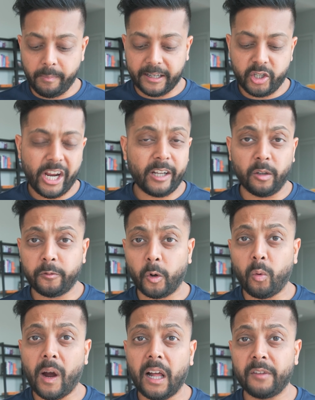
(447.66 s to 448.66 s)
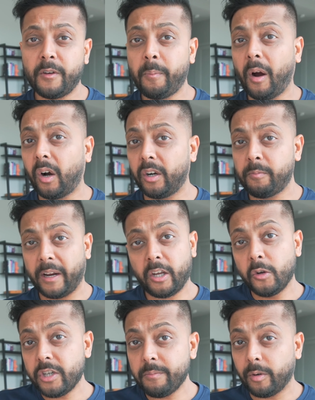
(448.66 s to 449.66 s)
my channel for a while, if you're part of my
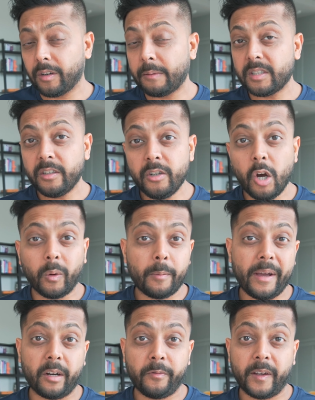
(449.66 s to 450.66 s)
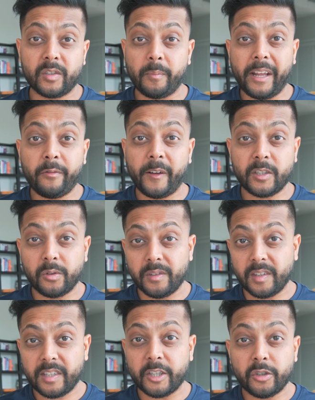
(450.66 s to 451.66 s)
coaching program, then you know what a manifesto. A manifesto
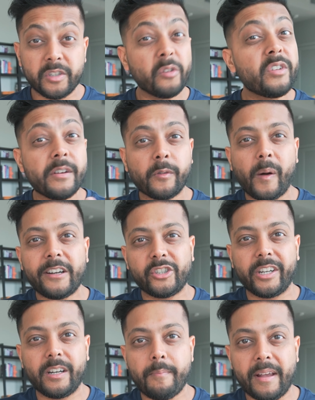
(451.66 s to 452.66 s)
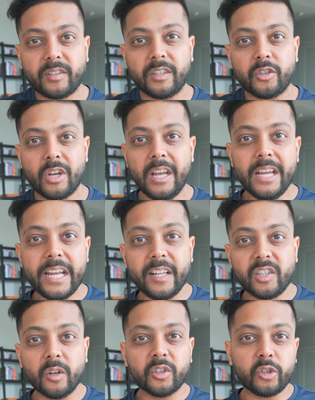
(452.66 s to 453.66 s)
is essentially a differentiated message.
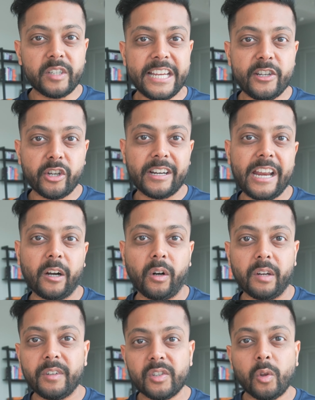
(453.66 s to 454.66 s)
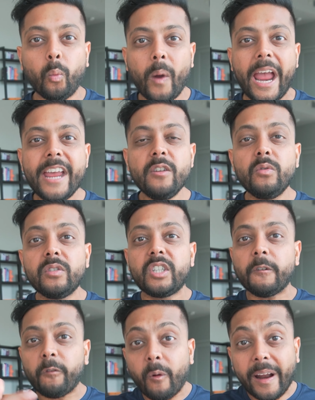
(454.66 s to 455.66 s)
It's your strategic narrative. It's the way you
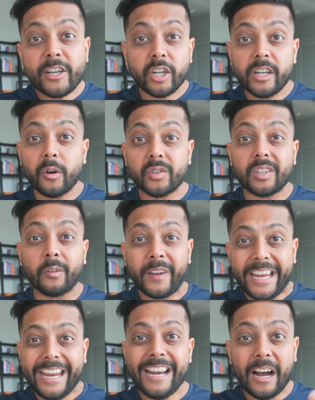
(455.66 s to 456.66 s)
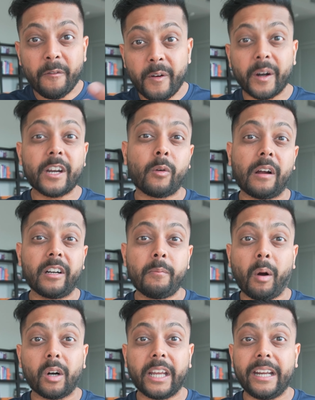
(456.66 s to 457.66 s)
differentiate yourself in a very crowded
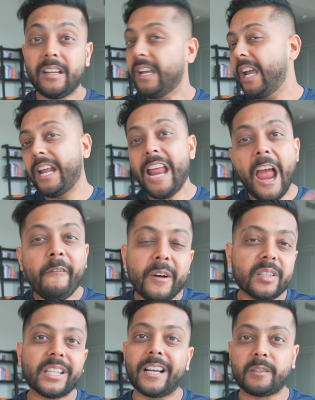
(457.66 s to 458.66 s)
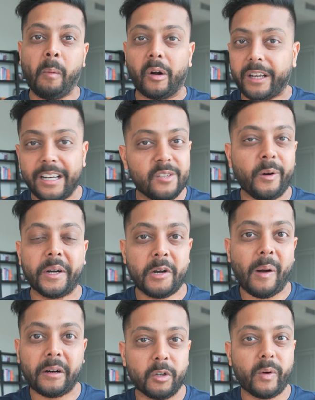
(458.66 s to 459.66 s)
market. And every SaaS market is very
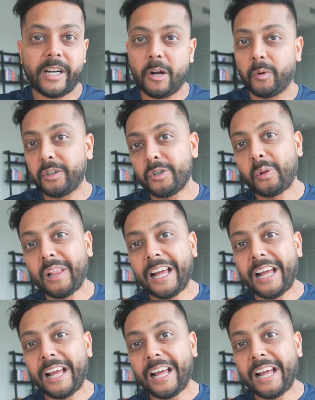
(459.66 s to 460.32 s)
crowded right now, whether you